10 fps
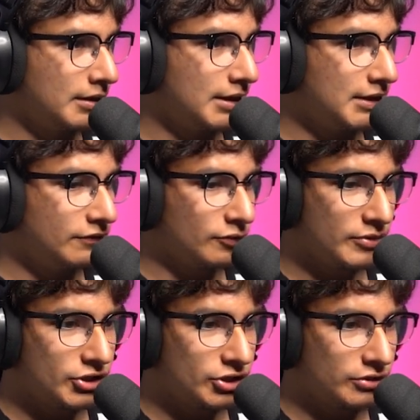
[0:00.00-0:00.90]
Head for
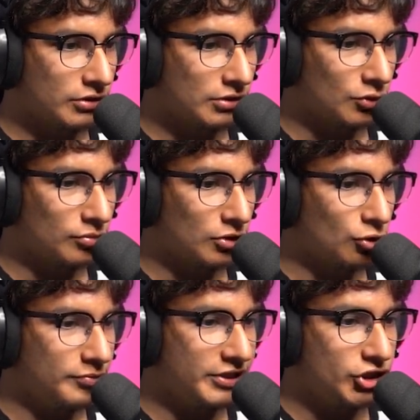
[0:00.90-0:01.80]
mission ob
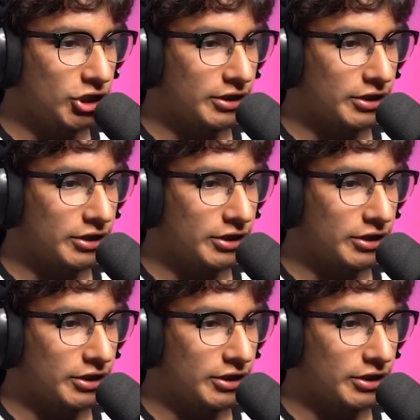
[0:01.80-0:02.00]
OBJ.